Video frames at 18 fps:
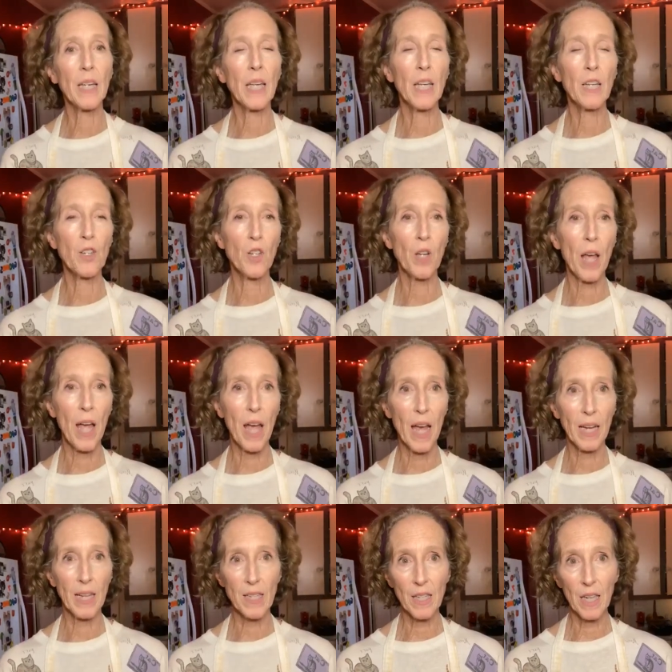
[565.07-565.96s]
and each
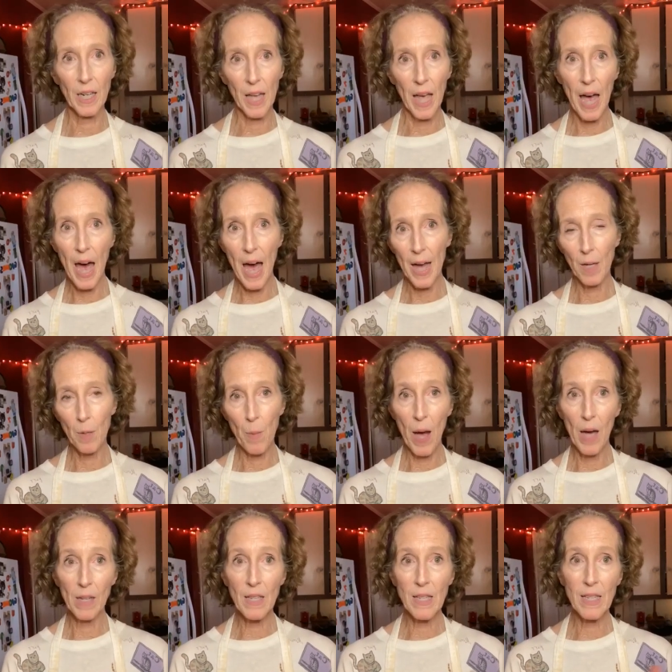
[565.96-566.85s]
egg is going to add
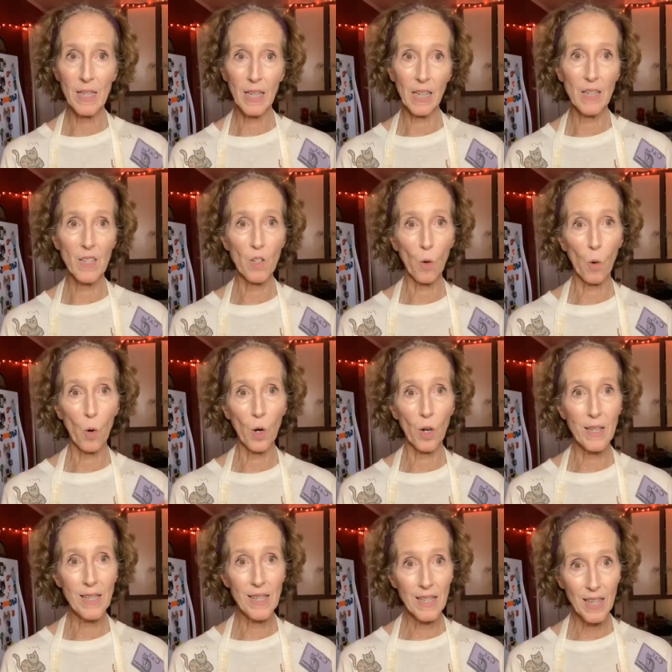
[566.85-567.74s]
about 6
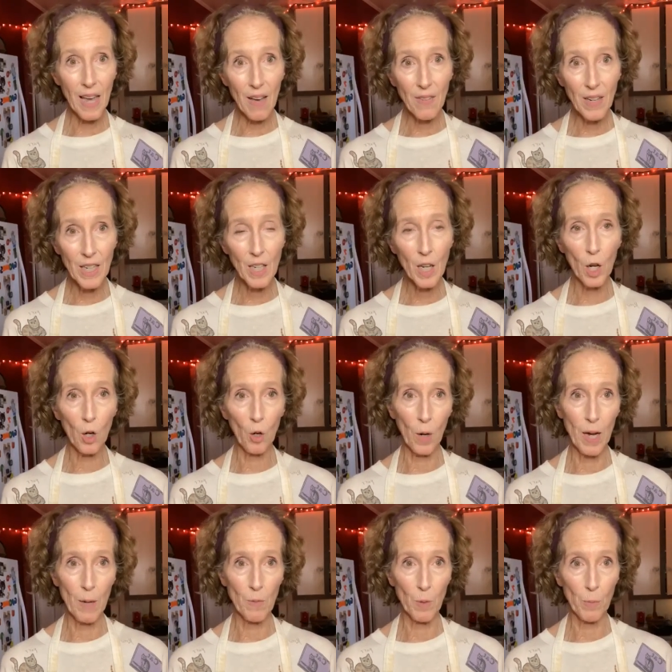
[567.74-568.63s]
or 7
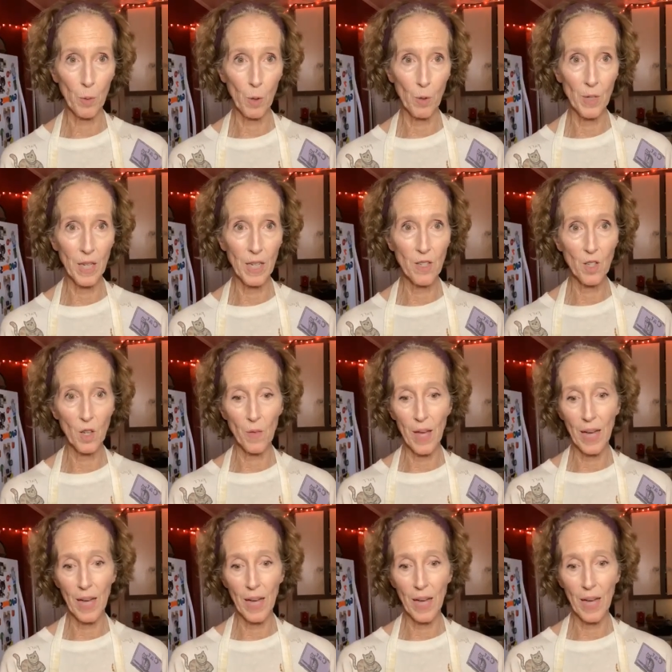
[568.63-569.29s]
grams of protein.